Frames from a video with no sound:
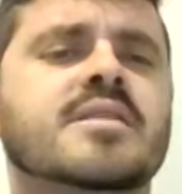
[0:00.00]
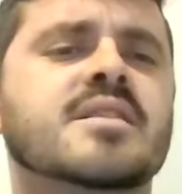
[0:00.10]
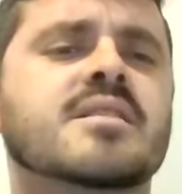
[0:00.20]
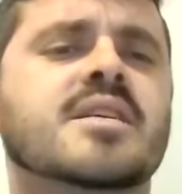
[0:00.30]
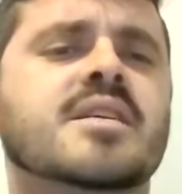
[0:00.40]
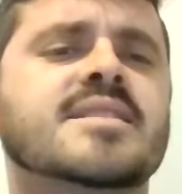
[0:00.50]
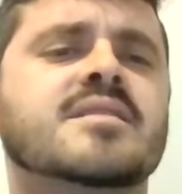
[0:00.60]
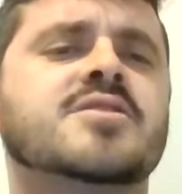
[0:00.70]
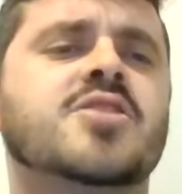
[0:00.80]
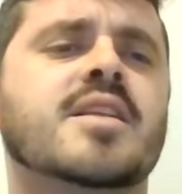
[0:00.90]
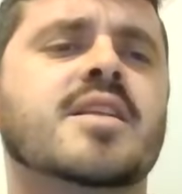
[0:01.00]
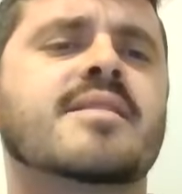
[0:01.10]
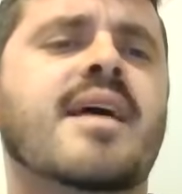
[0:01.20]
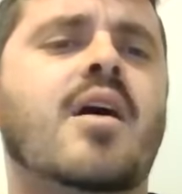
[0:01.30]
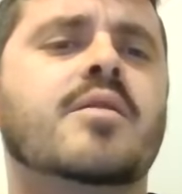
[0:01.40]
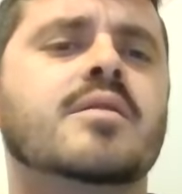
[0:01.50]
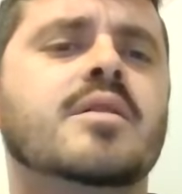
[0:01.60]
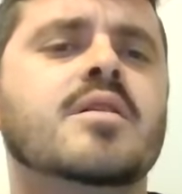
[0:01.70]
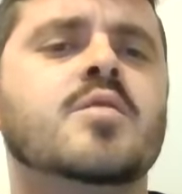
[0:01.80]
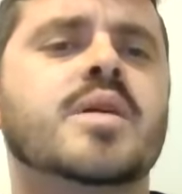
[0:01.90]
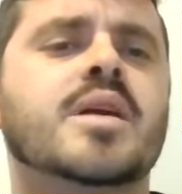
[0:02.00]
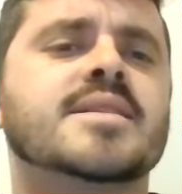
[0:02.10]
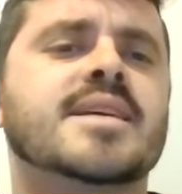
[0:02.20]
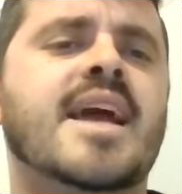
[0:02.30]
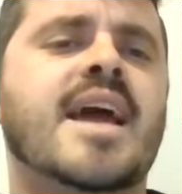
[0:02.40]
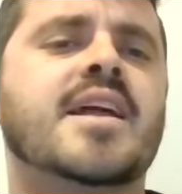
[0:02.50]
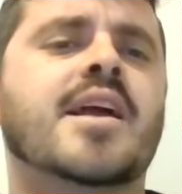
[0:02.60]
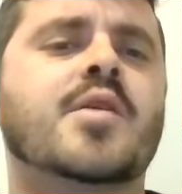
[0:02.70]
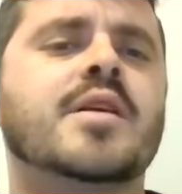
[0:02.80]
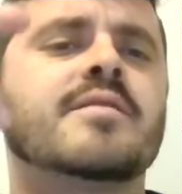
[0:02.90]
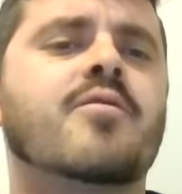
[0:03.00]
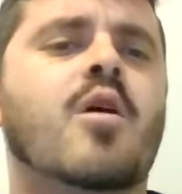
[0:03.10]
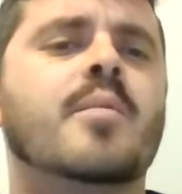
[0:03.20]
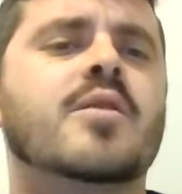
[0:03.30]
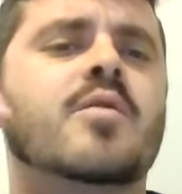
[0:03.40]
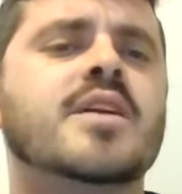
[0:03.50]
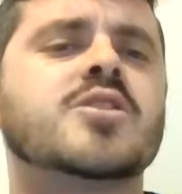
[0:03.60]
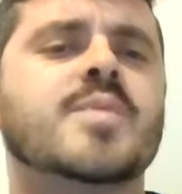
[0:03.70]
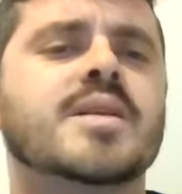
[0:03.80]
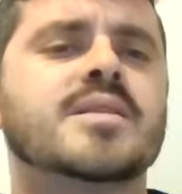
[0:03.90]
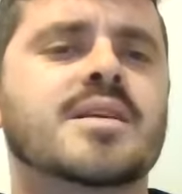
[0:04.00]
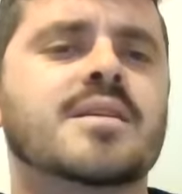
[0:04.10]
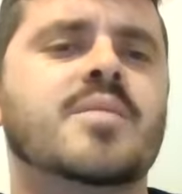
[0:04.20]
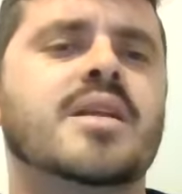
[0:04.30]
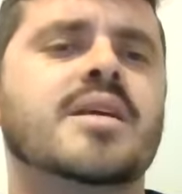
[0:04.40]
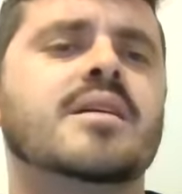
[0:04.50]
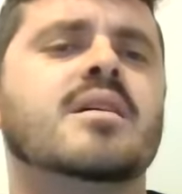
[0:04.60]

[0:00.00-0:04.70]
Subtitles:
Knesset's shut down because they can't agree to form an arrangements committee,